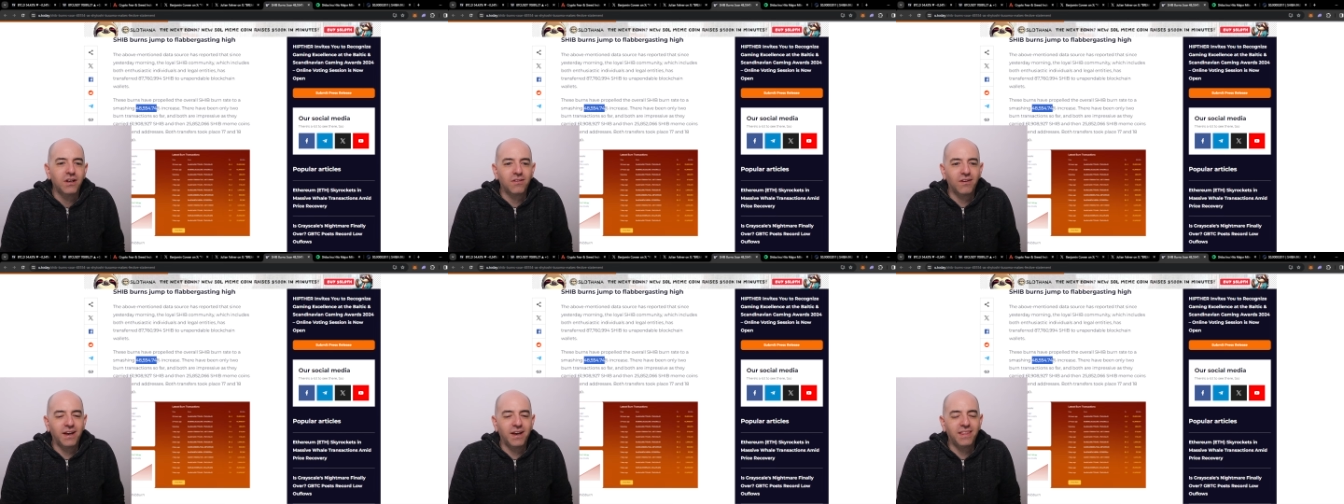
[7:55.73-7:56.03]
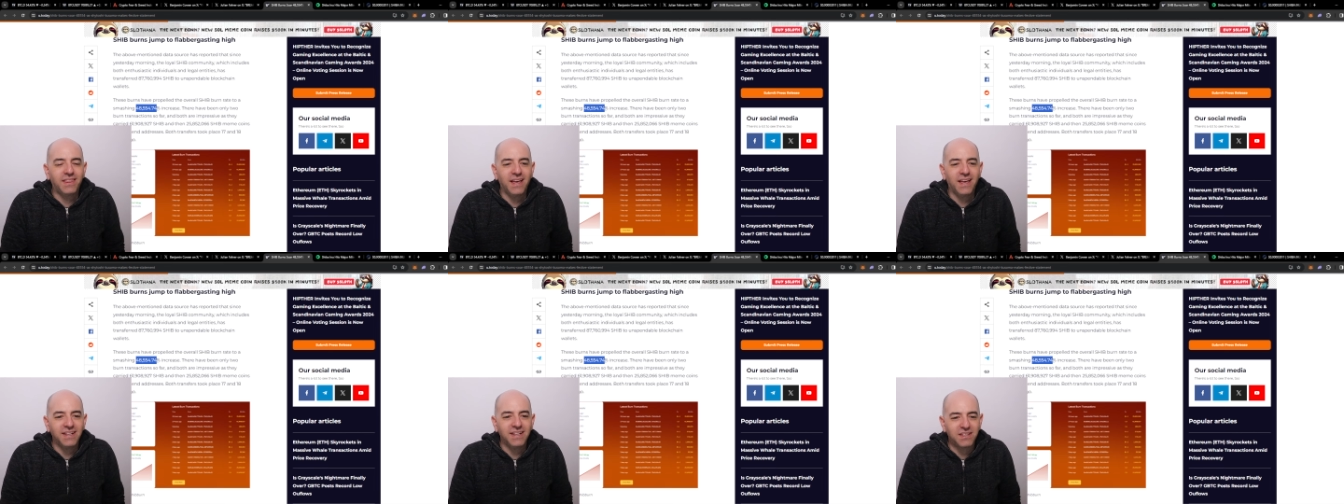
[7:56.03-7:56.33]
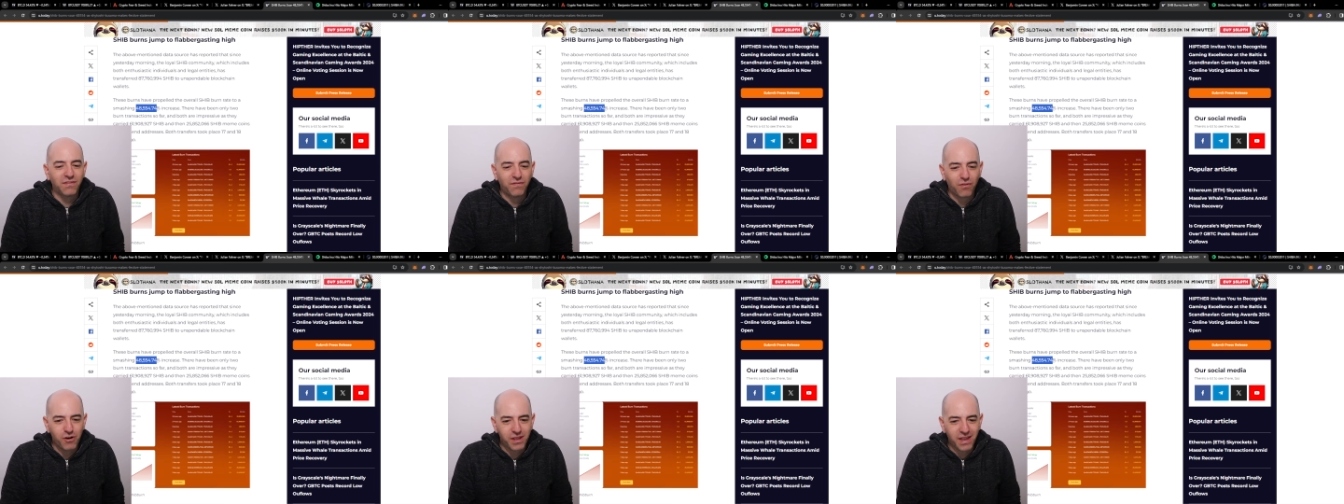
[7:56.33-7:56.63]
right, that's
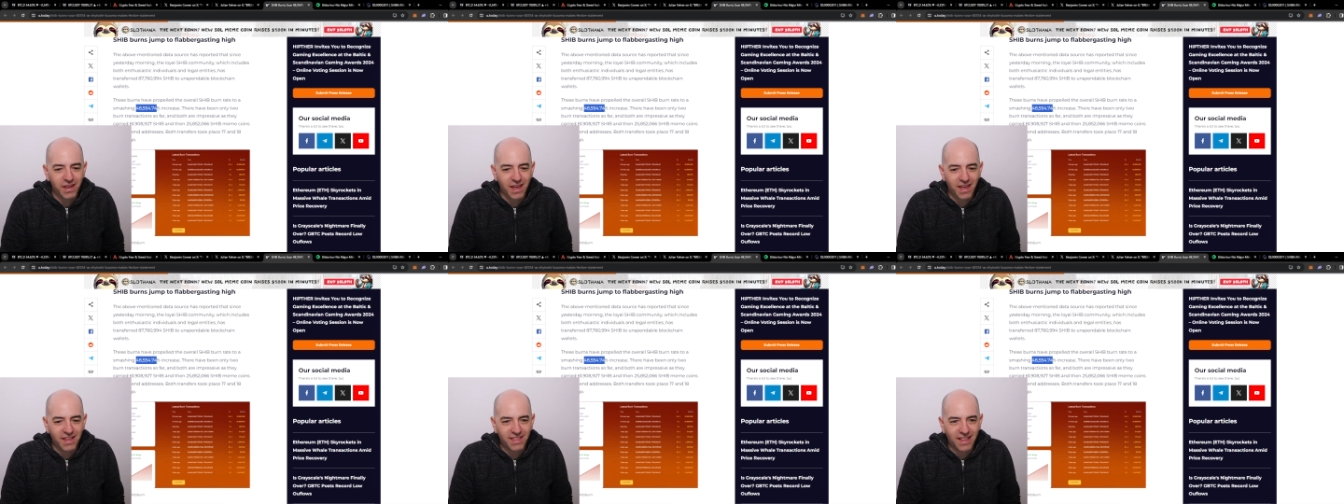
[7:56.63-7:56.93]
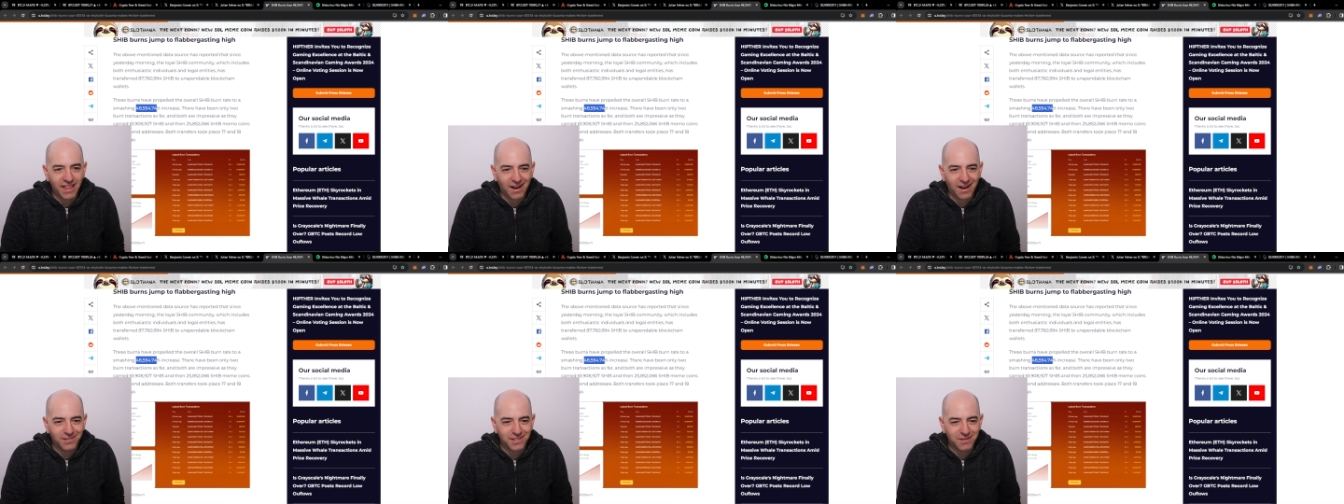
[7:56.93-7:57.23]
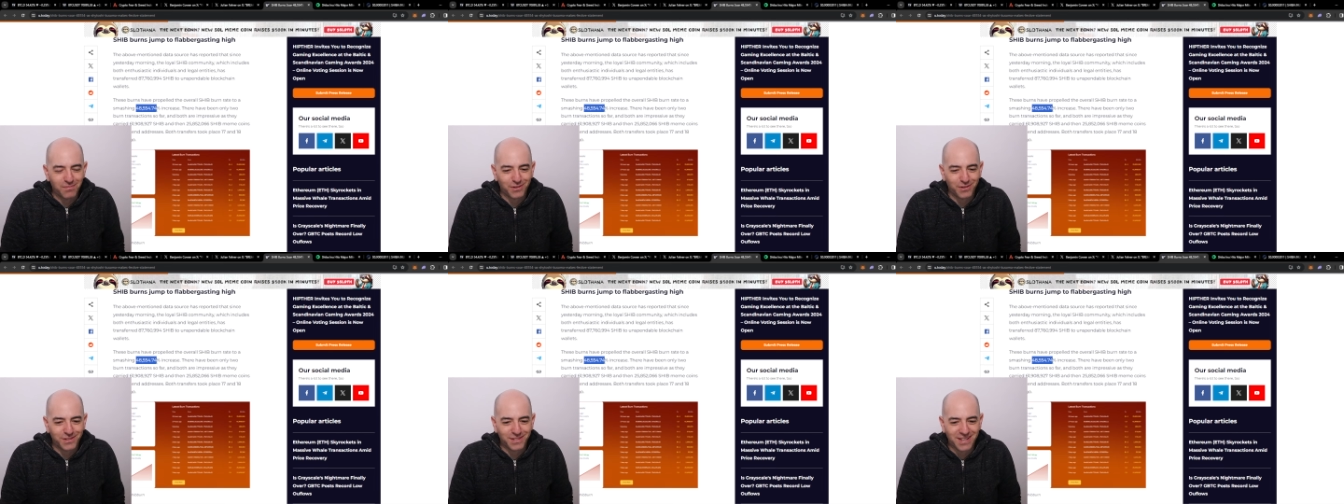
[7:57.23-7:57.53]
a
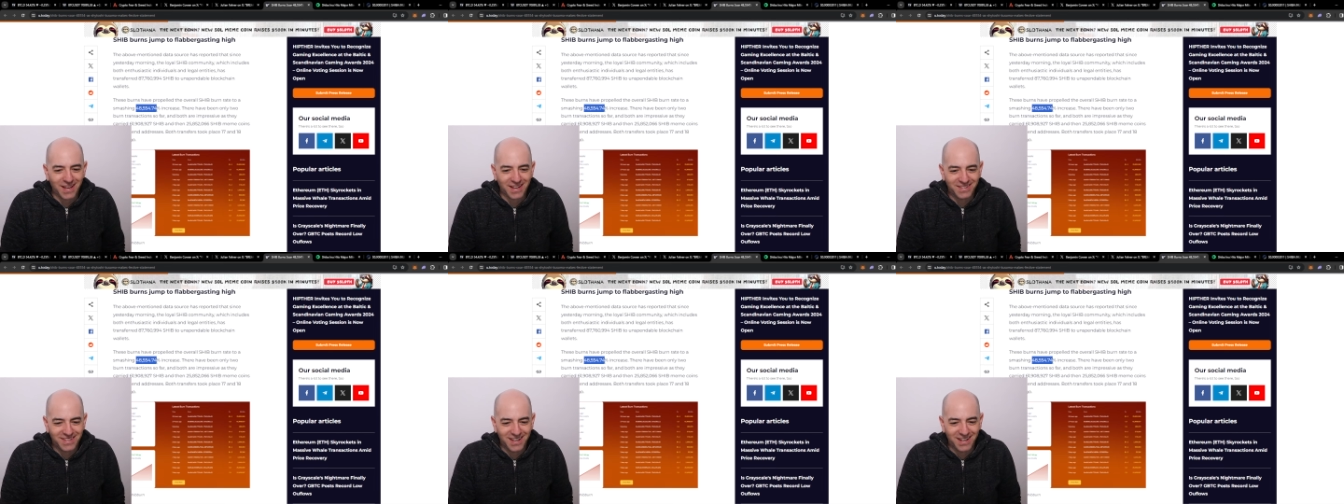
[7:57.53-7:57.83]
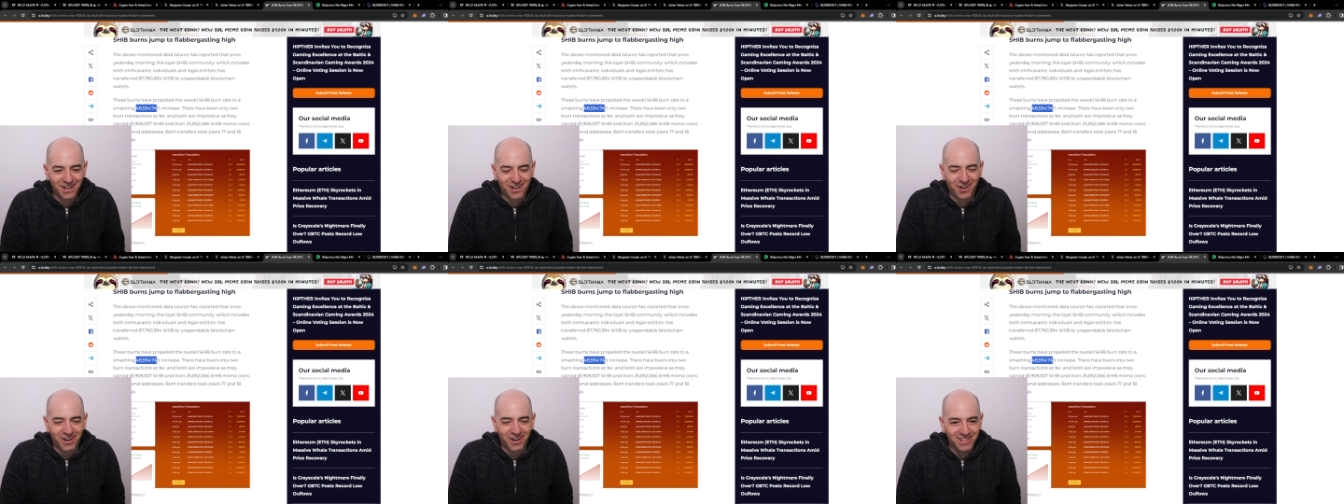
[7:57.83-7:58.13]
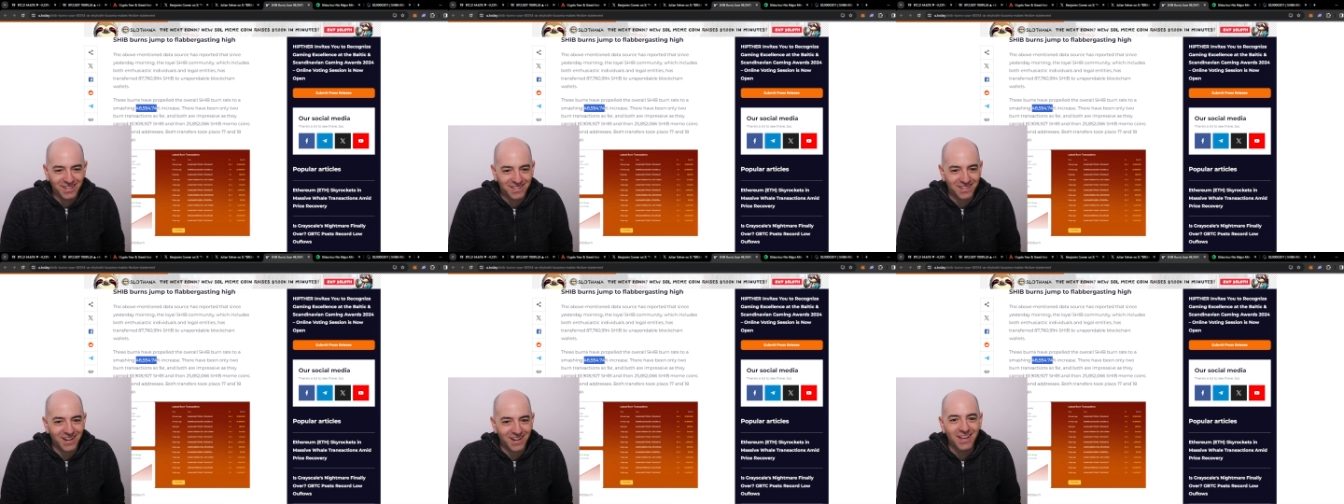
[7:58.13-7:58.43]
48,000%
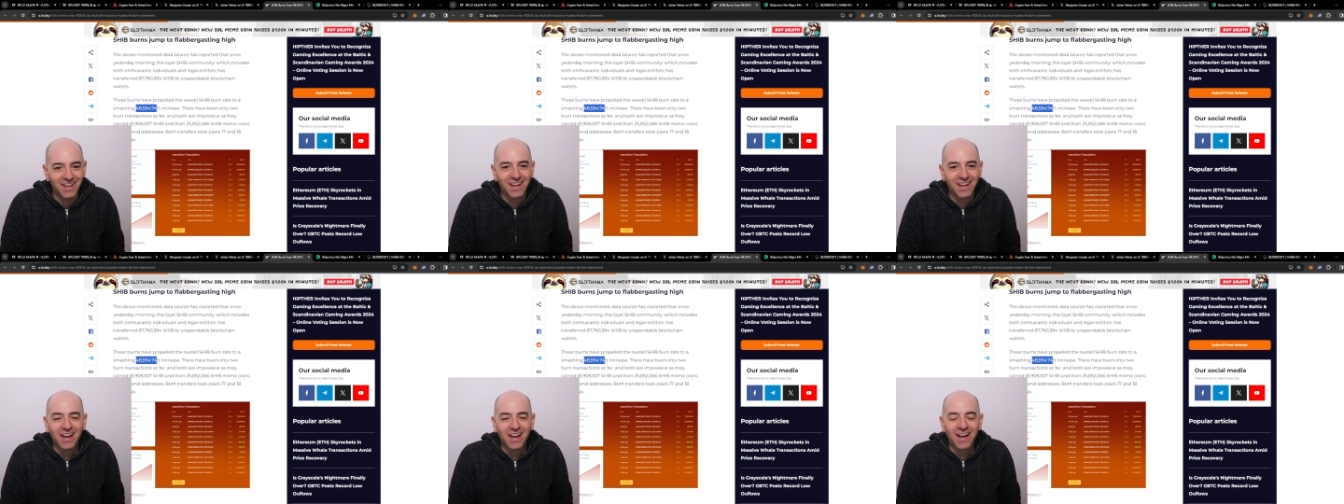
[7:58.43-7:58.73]
increase, right?